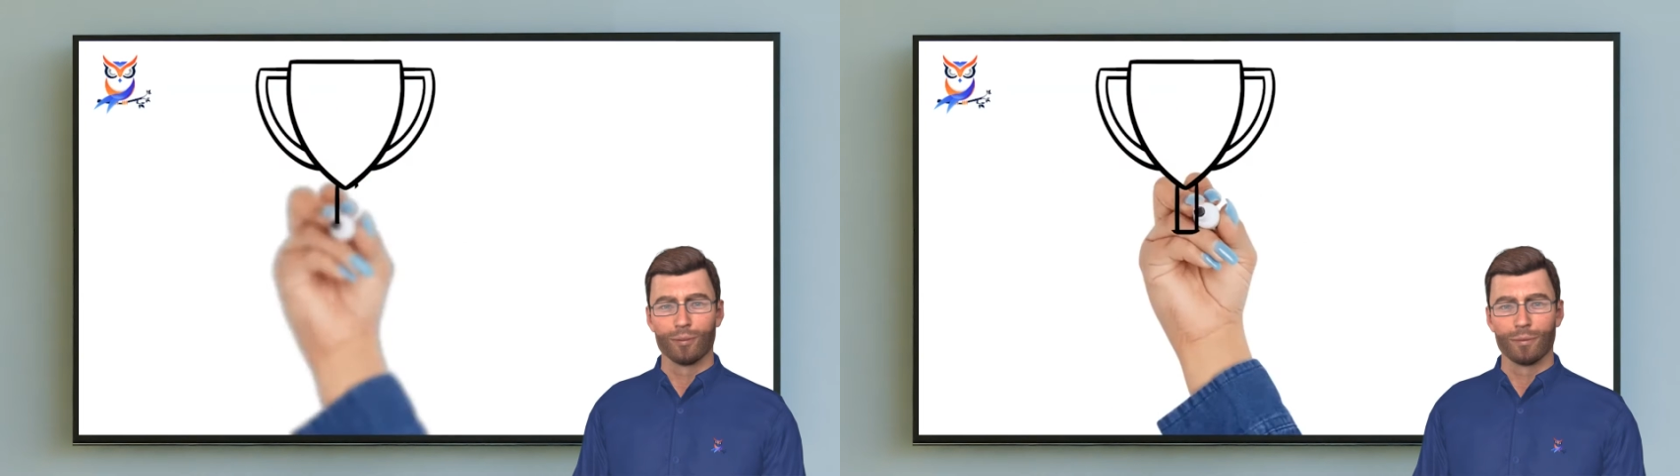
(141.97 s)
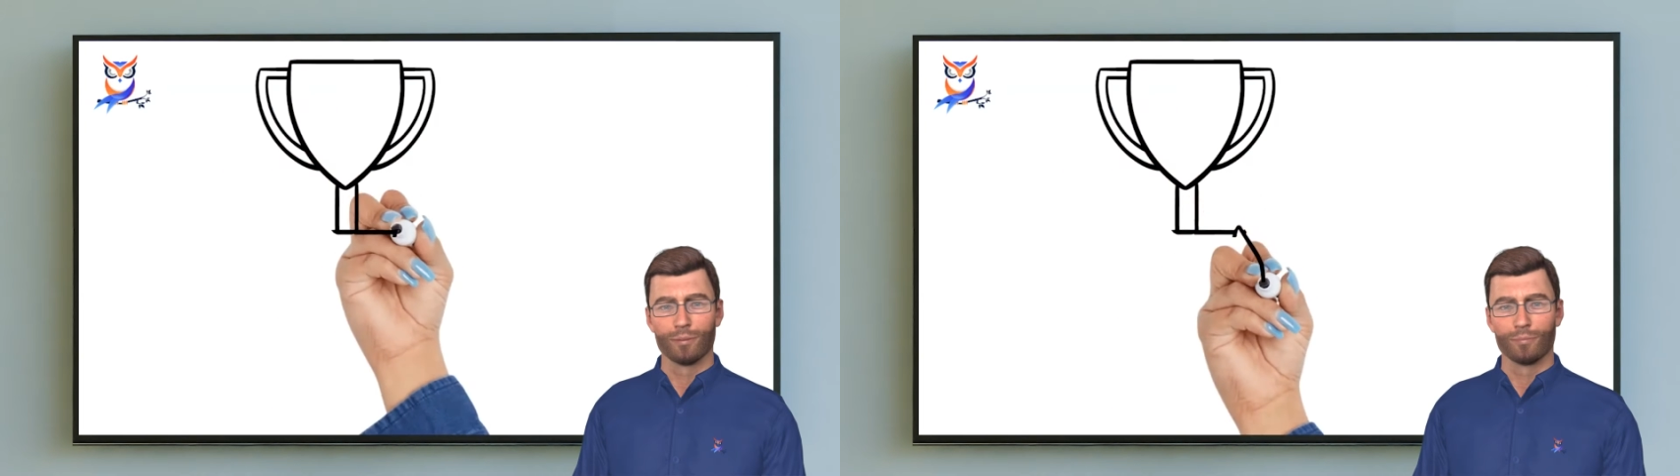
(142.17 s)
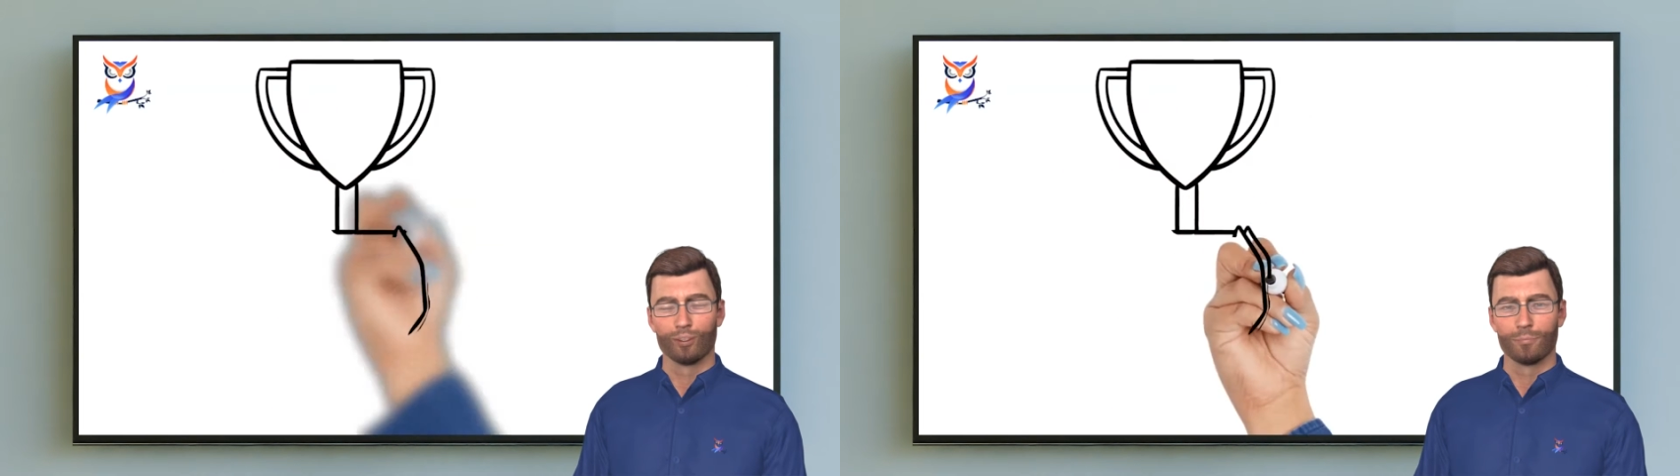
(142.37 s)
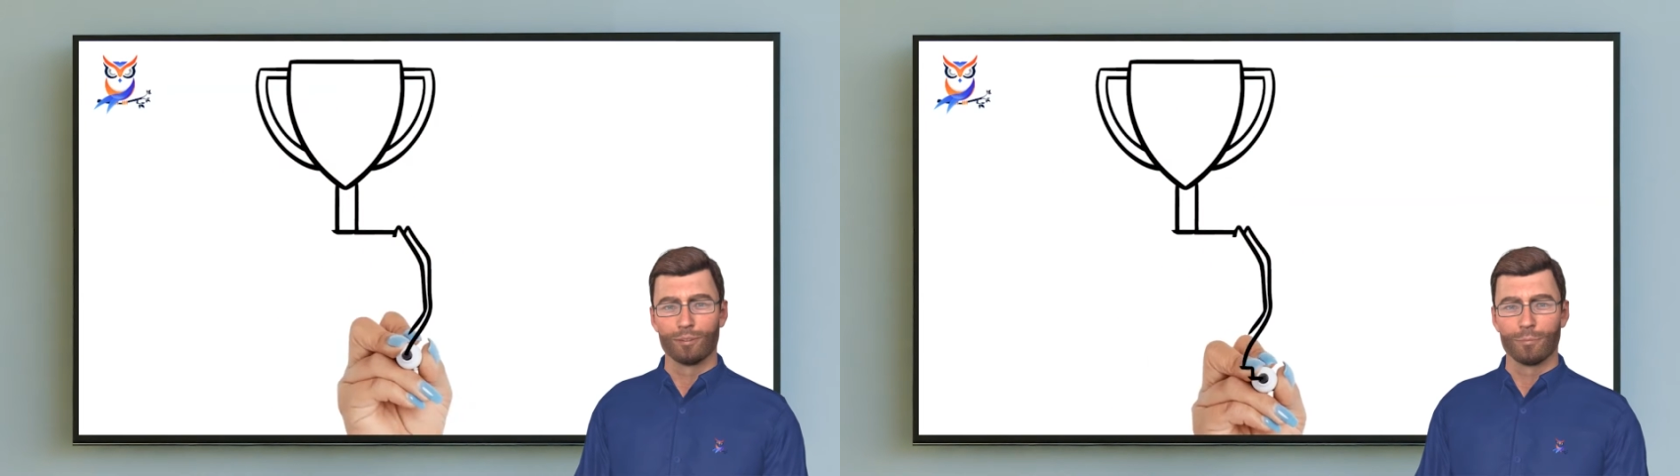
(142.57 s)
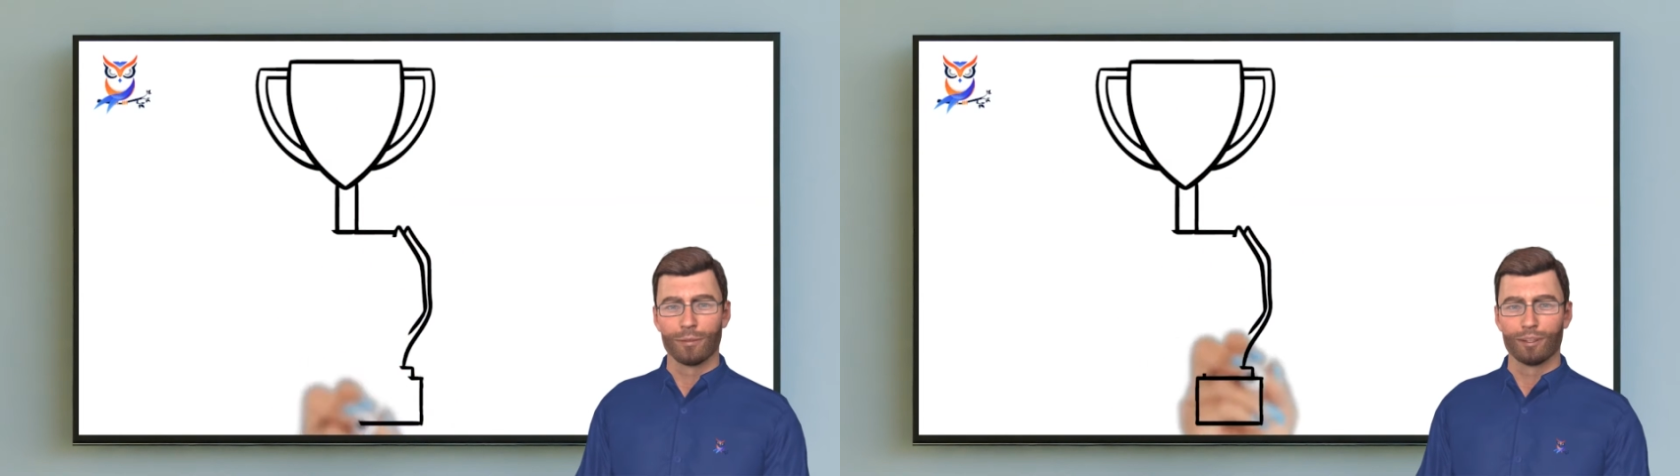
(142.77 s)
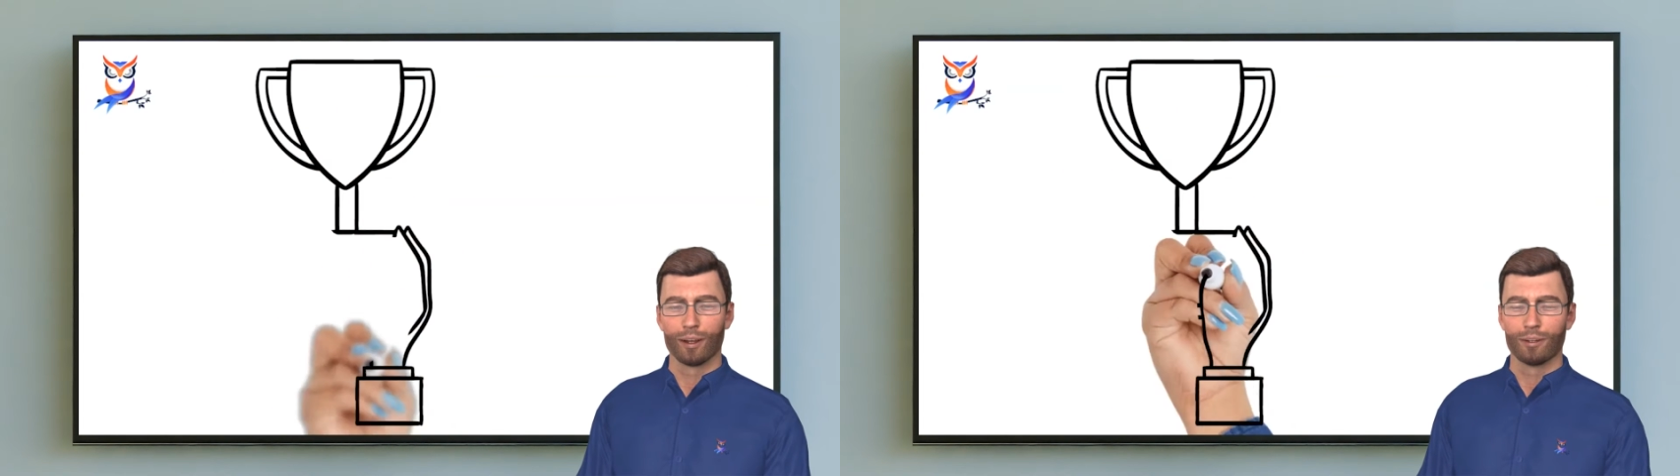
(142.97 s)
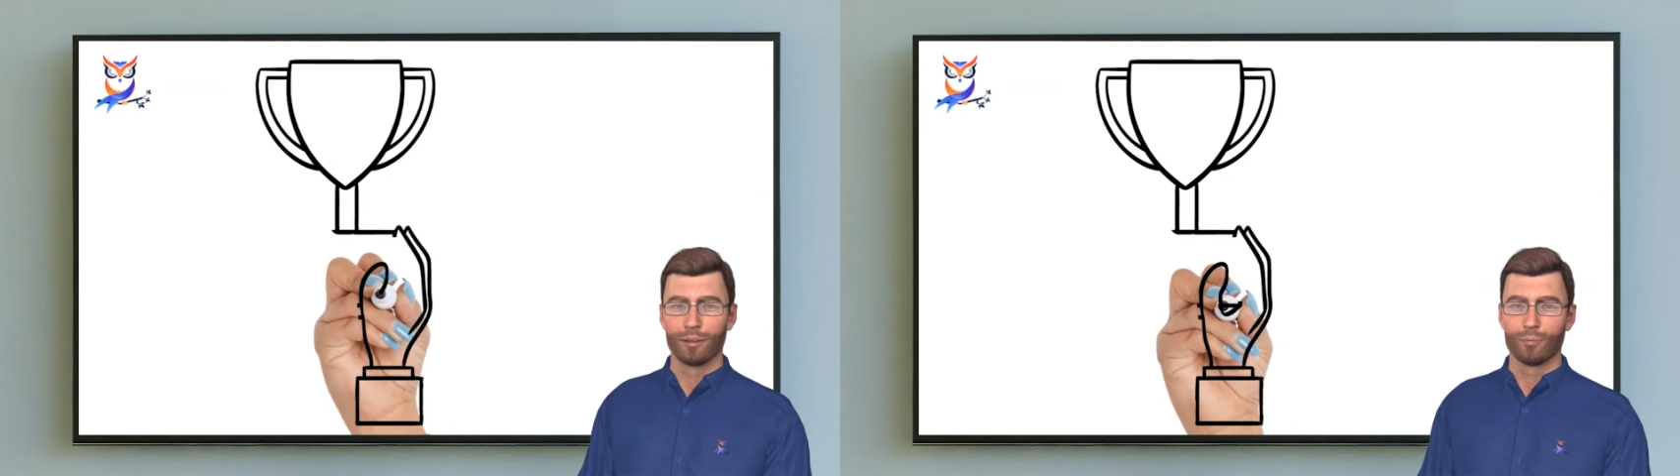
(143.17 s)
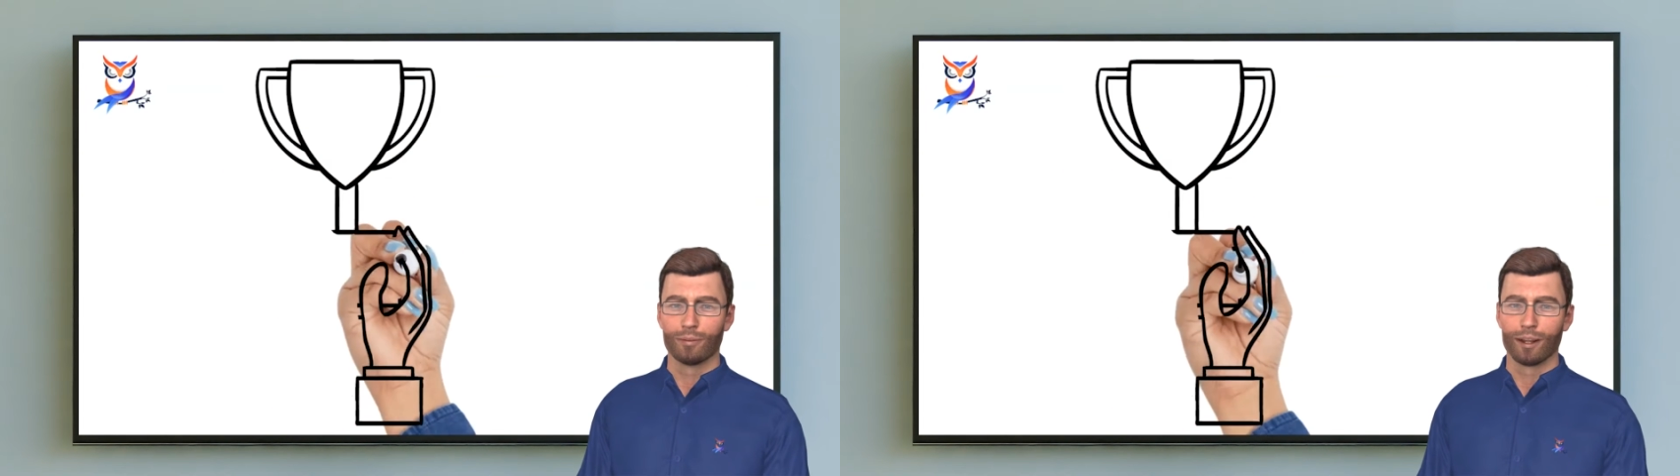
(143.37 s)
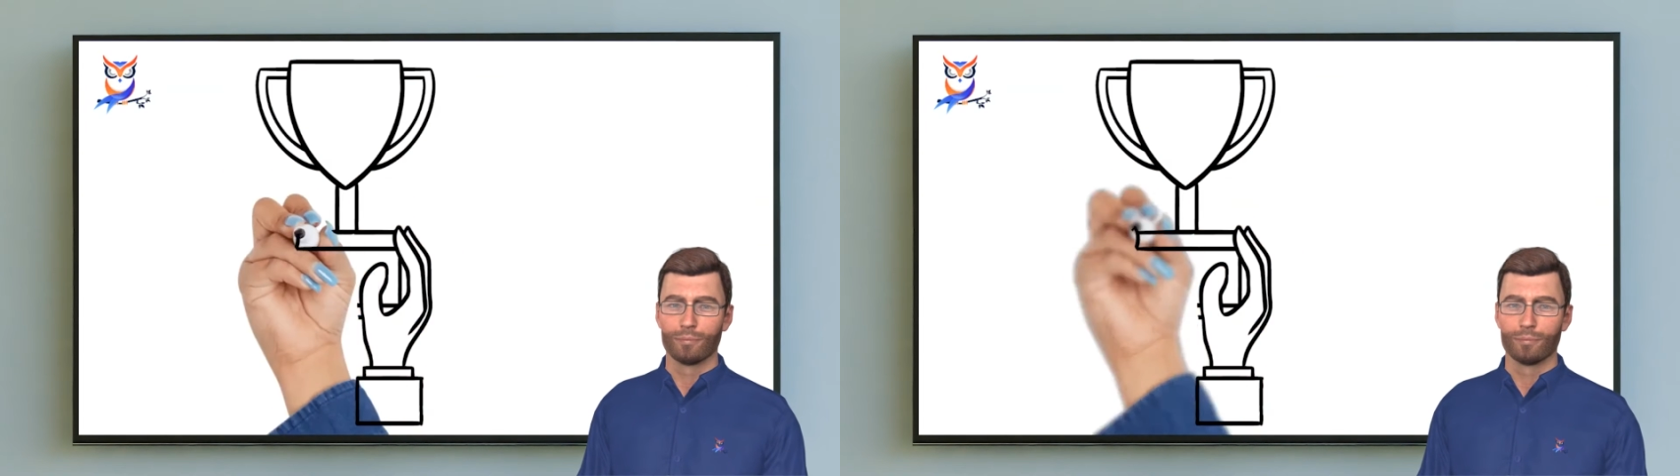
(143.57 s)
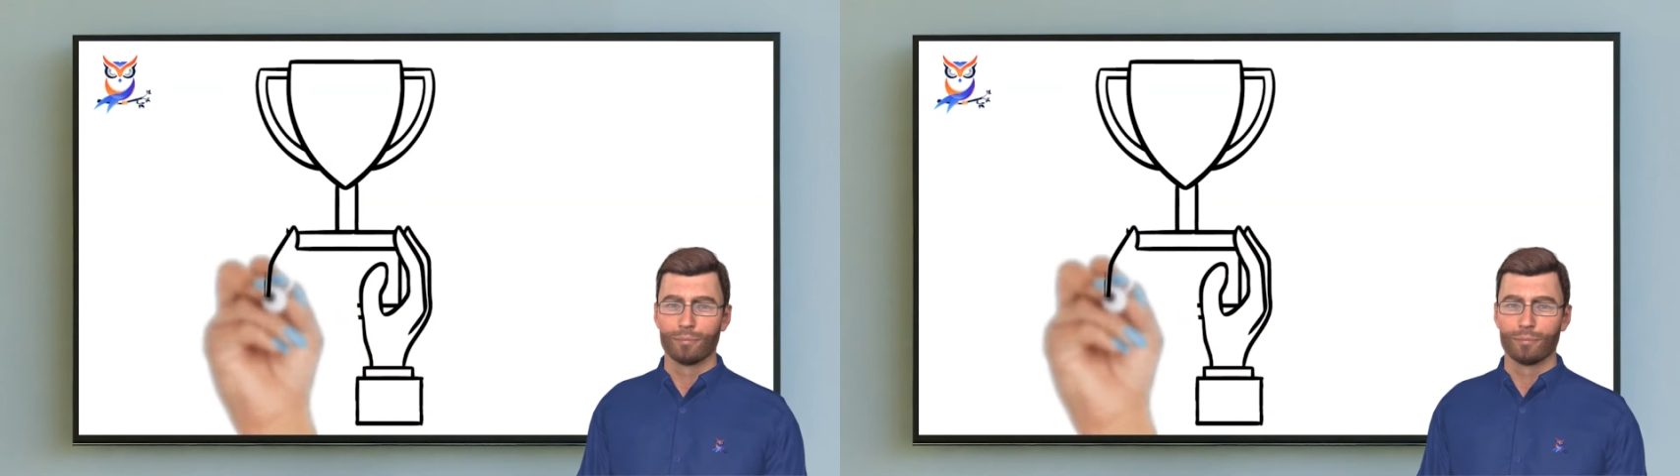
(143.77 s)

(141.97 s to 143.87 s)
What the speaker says: international broker surveys,